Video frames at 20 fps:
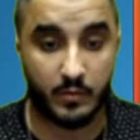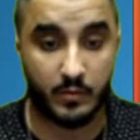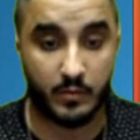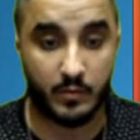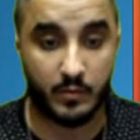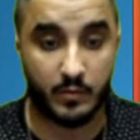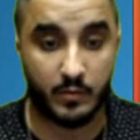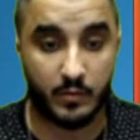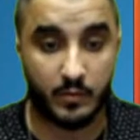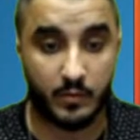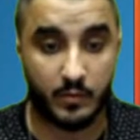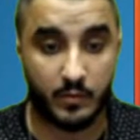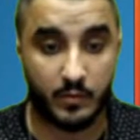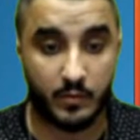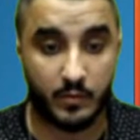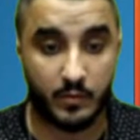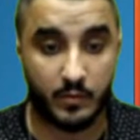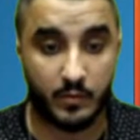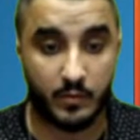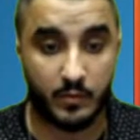More
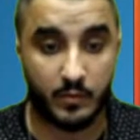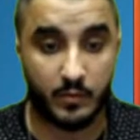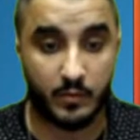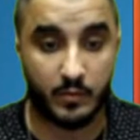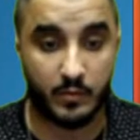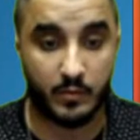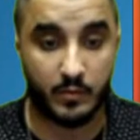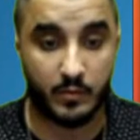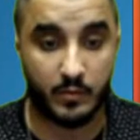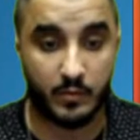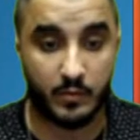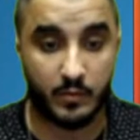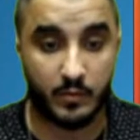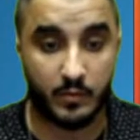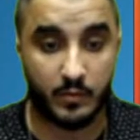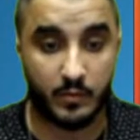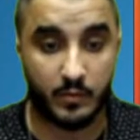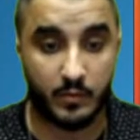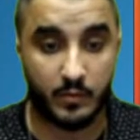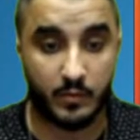templates over here that are
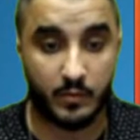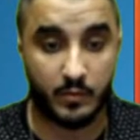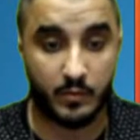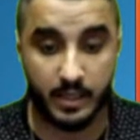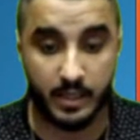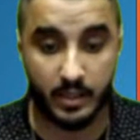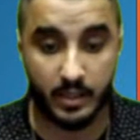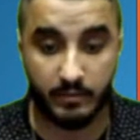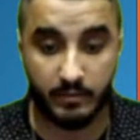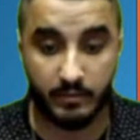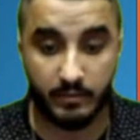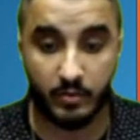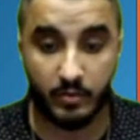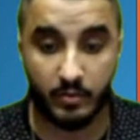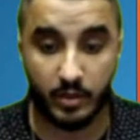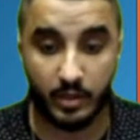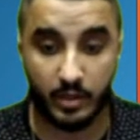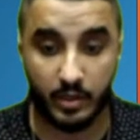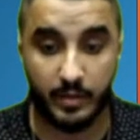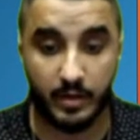also selling for
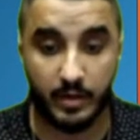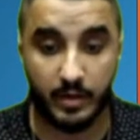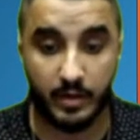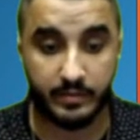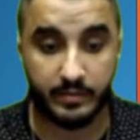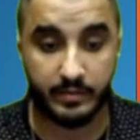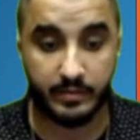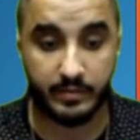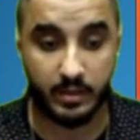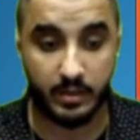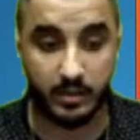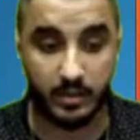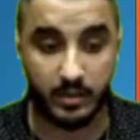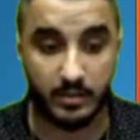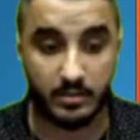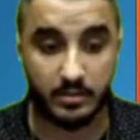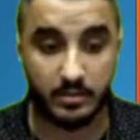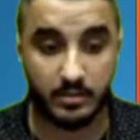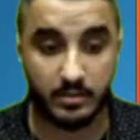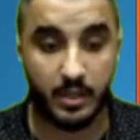about
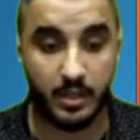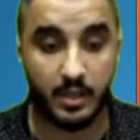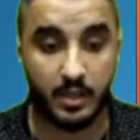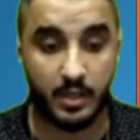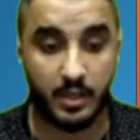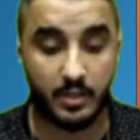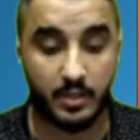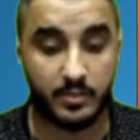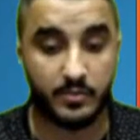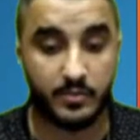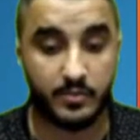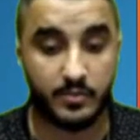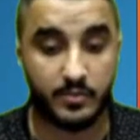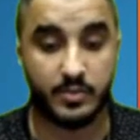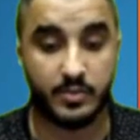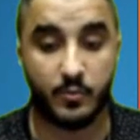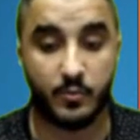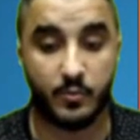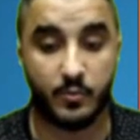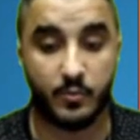$50. So
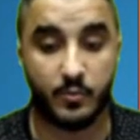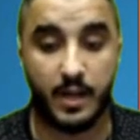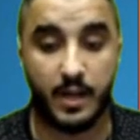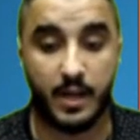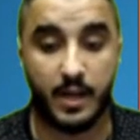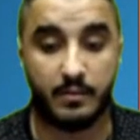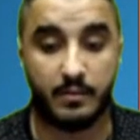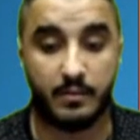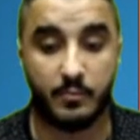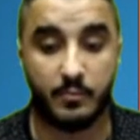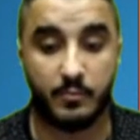there's a wide